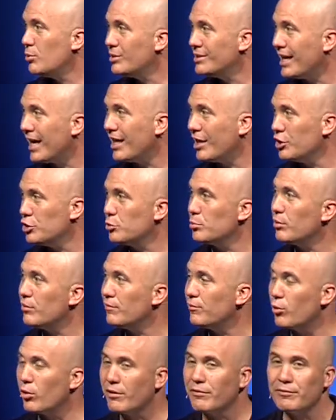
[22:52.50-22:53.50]
was eligible
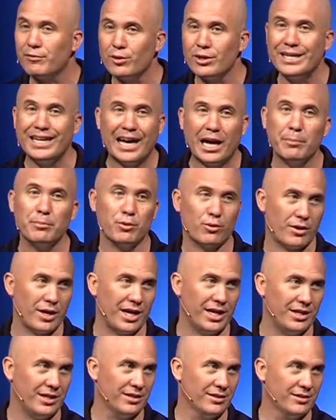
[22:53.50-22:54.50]
for a free upgrade.